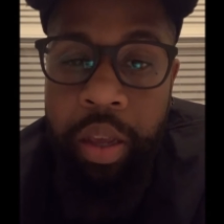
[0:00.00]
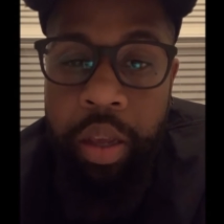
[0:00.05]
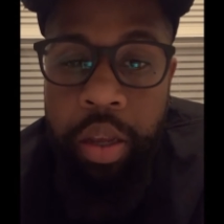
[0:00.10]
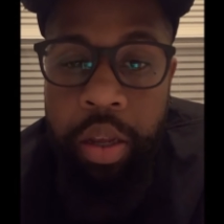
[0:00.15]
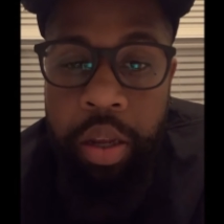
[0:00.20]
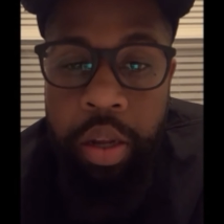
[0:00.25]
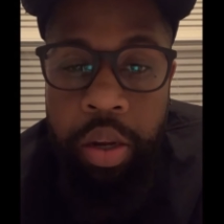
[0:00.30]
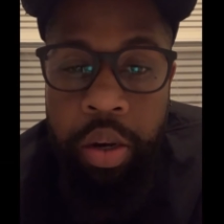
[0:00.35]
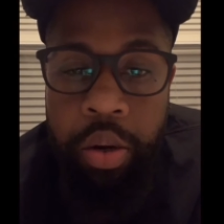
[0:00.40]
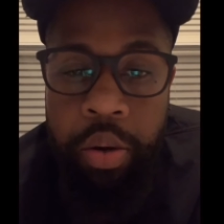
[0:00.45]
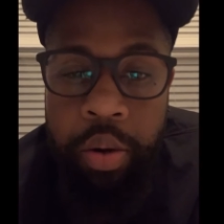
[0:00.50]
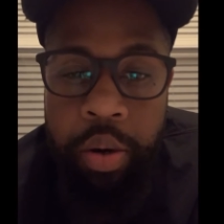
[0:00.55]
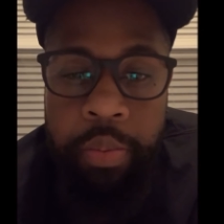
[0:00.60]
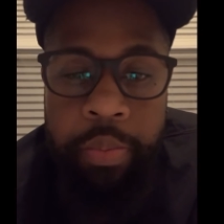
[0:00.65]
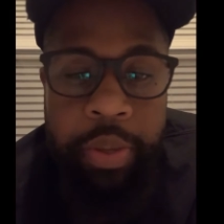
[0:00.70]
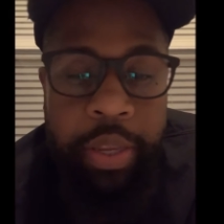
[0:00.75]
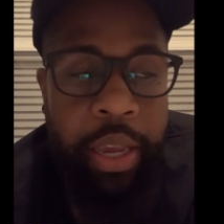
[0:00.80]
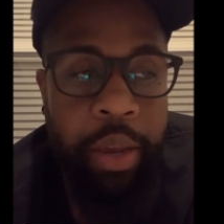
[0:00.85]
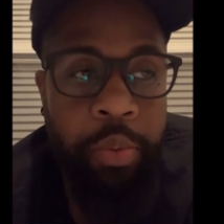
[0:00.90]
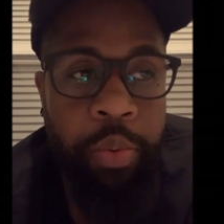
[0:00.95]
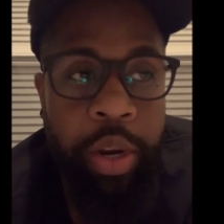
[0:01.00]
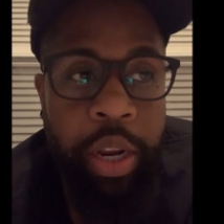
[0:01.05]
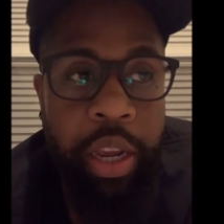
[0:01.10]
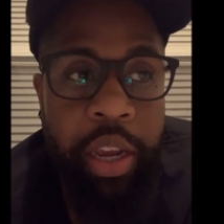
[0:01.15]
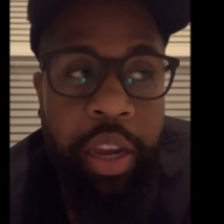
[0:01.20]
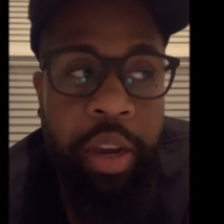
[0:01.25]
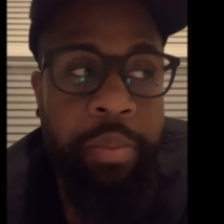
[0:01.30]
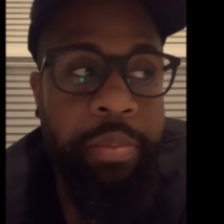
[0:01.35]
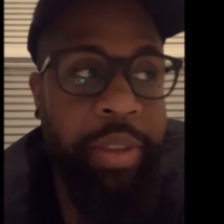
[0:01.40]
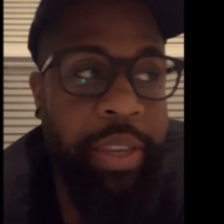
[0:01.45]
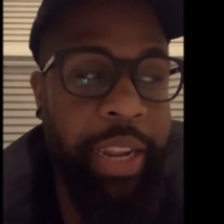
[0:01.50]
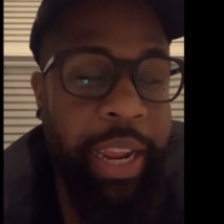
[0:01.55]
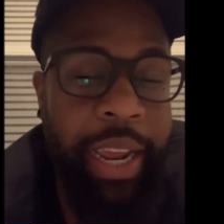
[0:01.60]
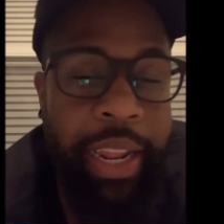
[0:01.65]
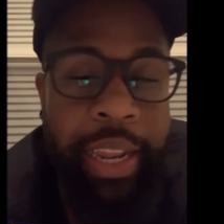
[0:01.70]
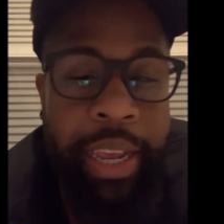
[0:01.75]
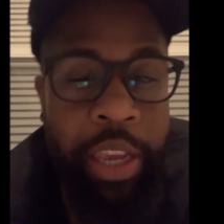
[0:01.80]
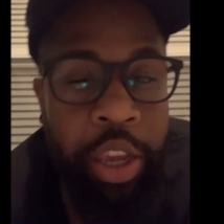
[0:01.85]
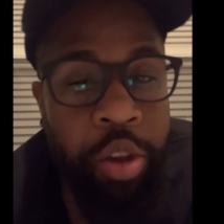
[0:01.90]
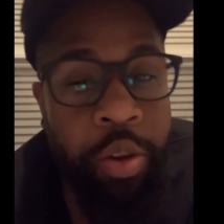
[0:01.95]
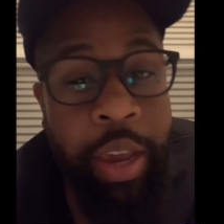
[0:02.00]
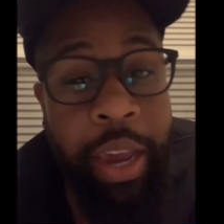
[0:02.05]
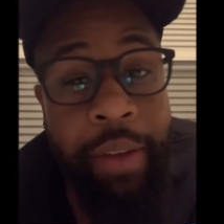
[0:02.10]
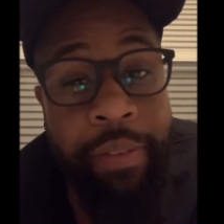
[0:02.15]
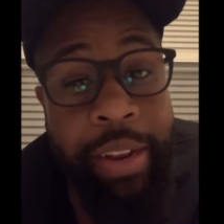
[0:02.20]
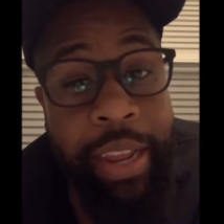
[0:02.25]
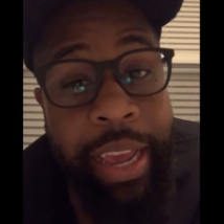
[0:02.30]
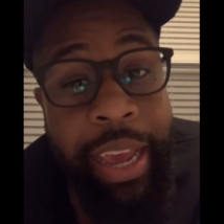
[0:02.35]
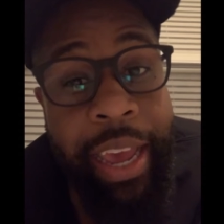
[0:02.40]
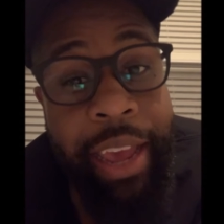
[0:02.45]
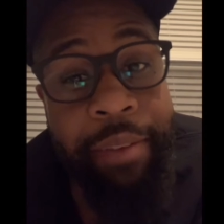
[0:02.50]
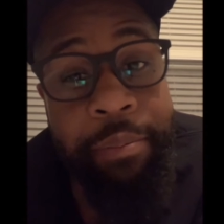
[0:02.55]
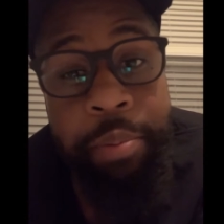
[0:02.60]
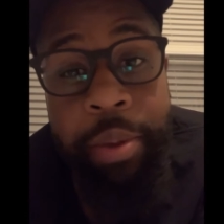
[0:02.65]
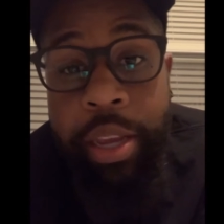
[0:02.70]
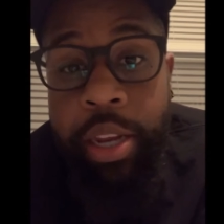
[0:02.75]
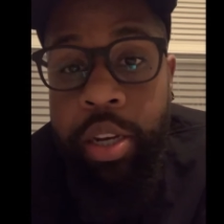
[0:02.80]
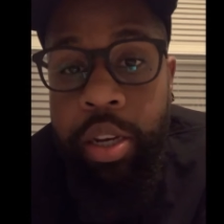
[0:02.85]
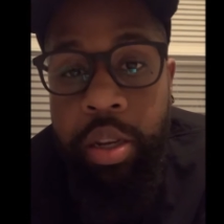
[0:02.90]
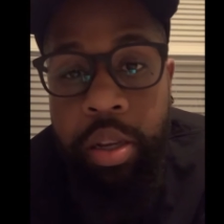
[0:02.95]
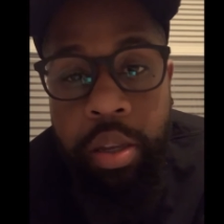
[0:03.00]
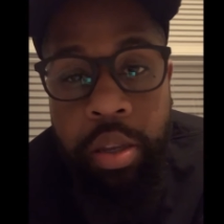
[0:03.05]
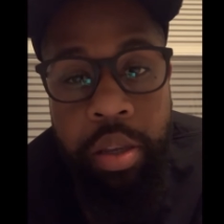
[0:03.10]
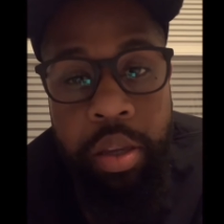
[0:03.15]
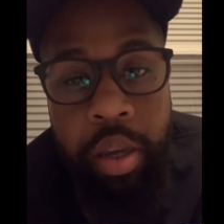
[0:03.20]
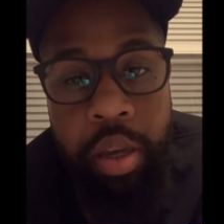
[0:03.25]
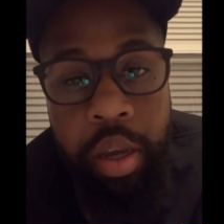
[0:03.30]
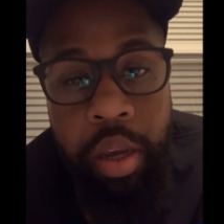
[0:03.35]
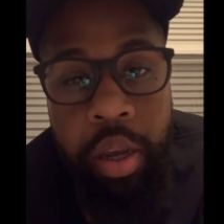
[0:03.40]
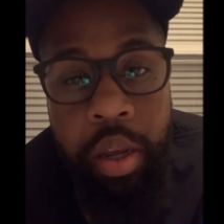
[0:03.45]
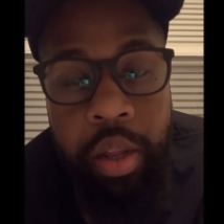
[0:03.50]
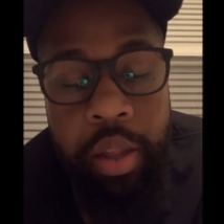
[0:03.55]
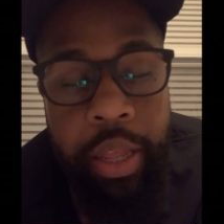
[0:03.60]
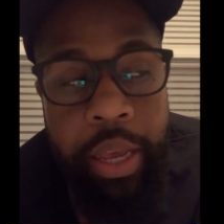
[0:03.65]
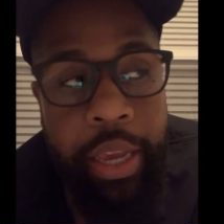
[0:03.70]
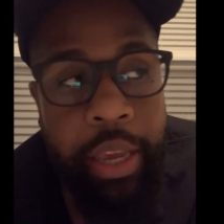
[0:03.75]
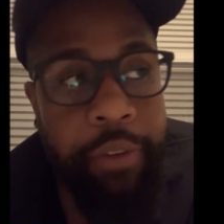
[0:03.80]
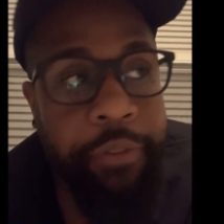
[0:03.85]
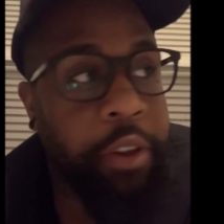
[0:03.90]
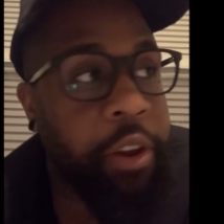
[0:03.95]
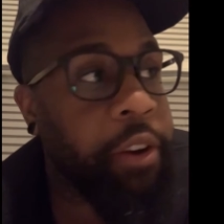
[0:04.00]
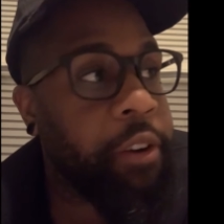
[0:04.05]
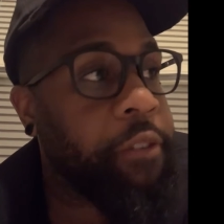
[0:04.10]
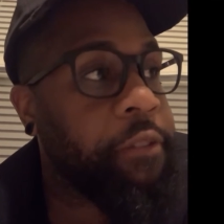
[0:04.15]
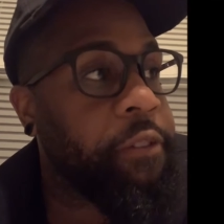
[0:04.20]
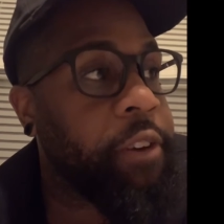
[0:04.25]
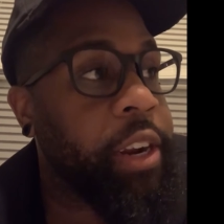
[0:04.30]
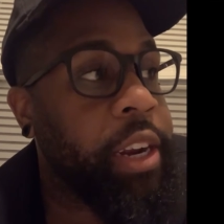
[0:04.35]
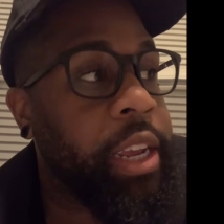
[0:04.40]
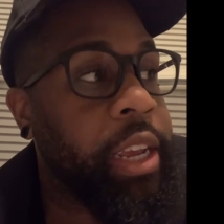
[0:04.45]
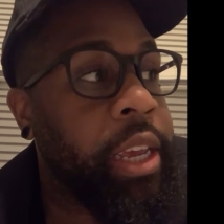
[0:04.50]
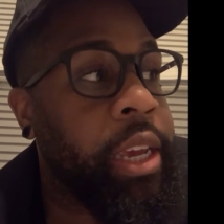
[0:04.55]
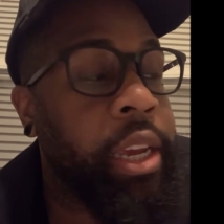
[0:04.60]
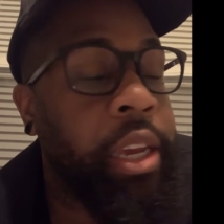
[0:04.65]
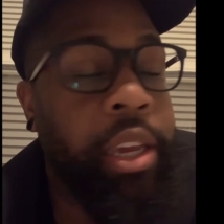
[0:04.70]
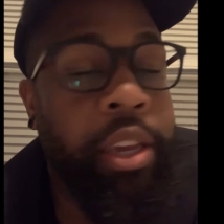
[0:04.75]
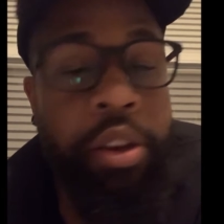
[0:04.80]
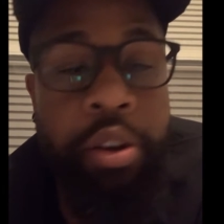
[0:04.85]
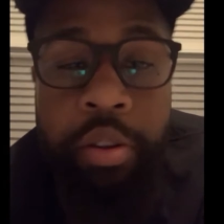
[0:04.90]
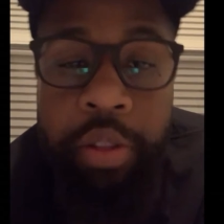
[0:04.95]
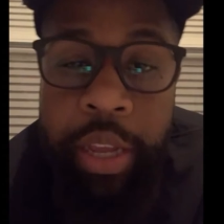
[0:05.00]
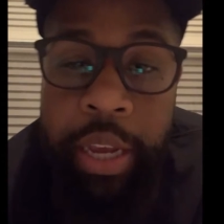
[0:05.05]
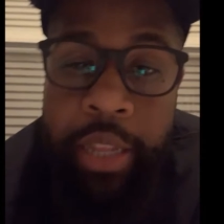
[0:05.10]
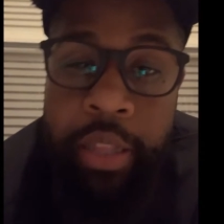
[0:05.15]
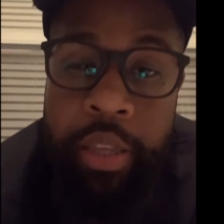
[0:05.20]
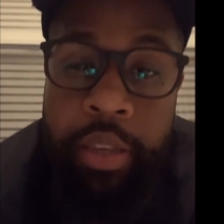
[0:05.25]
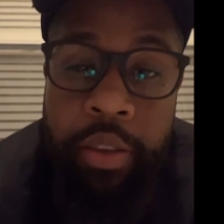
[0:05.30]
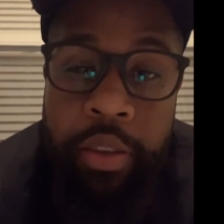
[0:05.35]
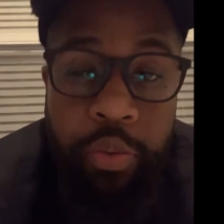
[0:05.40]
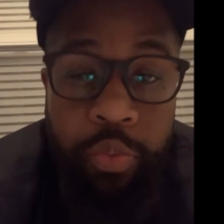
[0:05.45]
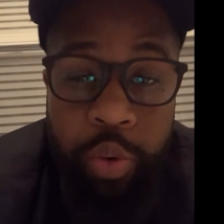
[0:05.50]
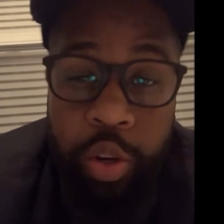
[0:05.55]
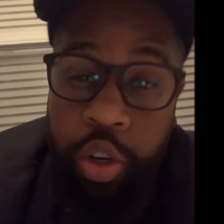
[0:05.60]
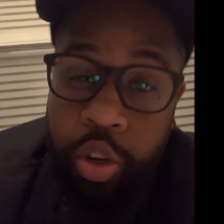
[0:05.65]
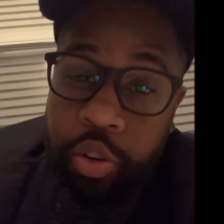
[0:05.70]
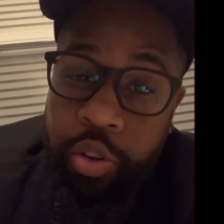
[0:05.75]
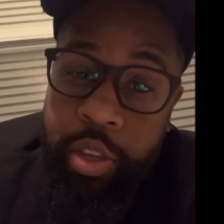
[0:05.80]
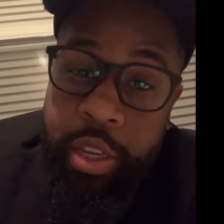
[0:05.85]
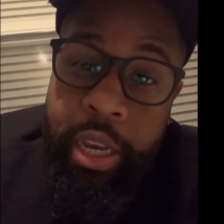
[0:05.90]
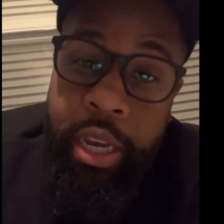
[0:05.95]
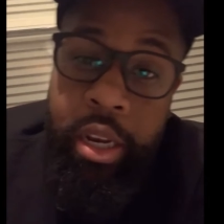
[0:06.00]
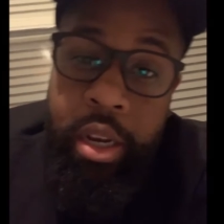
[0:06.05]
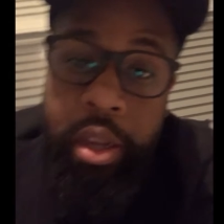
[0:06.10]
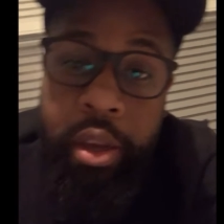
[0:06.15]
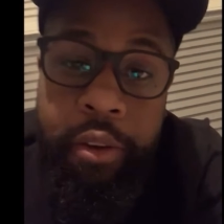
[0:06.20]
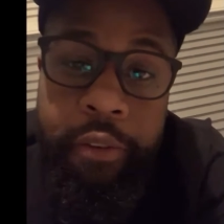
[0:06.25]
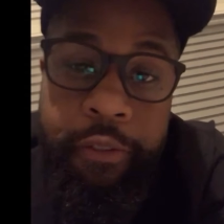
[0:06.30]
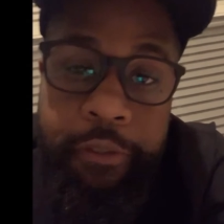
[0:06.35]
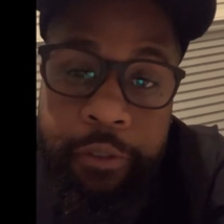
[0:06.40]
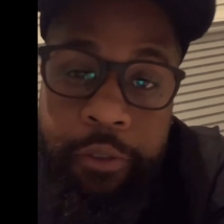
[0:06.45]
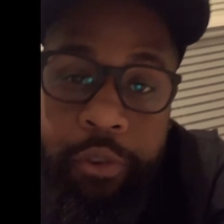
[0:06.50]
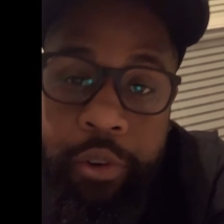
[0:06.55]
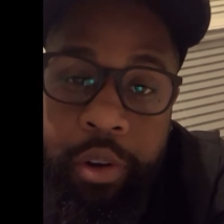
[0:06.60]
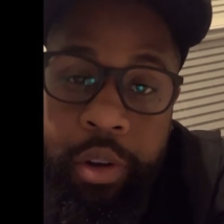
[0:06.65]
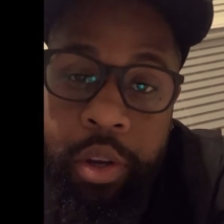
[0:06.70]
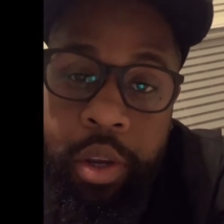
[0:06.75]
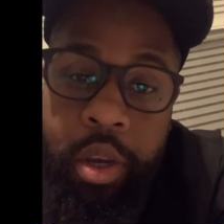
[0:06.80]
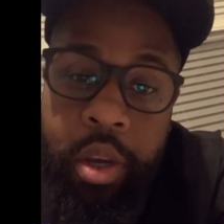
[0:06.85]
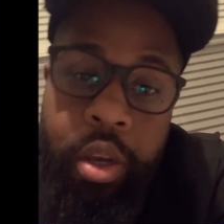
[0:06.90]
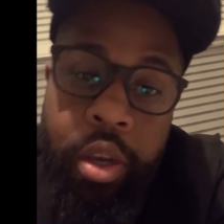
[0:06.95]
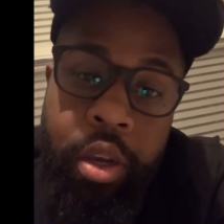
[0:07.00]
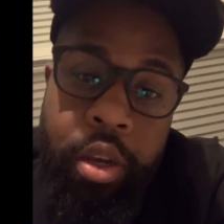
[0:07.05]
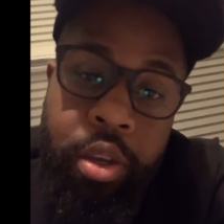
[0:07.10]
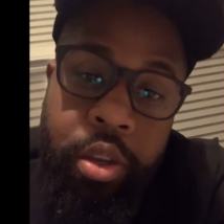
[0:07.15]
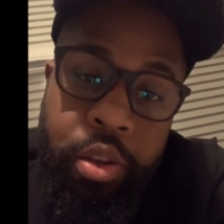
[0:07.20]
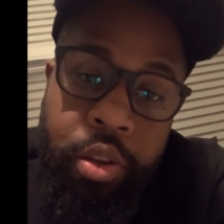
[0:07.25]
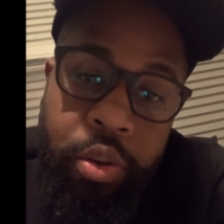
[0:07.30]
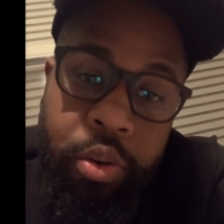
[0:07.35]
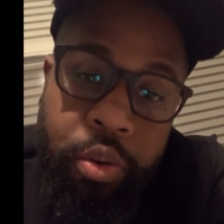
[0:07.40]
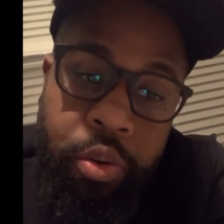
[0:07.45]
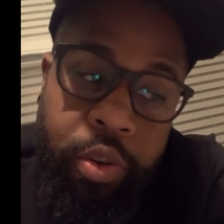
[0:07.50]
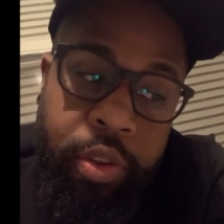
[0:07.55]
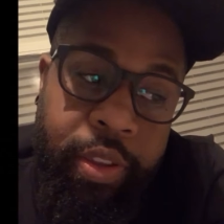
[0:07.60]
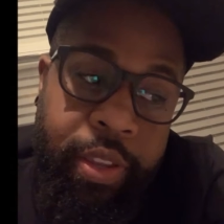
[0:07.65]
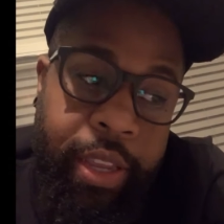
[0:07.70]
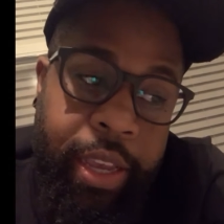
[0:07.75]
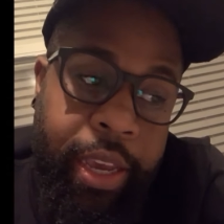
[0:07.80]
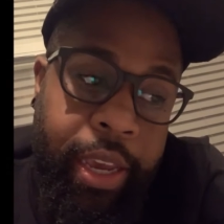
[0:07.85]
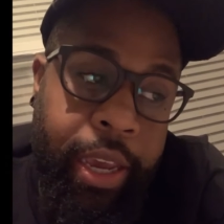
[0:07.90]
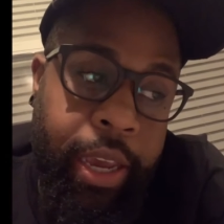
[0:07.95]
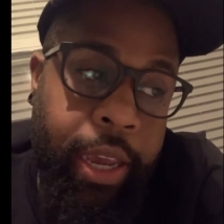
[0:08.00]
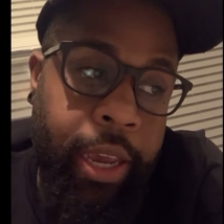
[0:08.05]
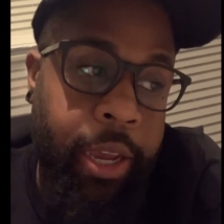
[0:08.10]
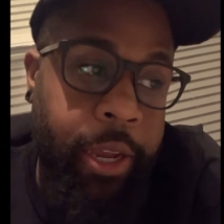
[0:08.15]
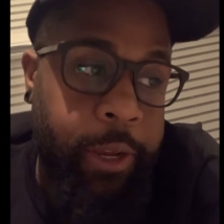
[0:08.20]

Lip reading: Yeah. You know what I'm saying? When it comes to that, like, you have to have patience. Like, if you're afraid to get killed, like, this is what you signed up for. So it's like,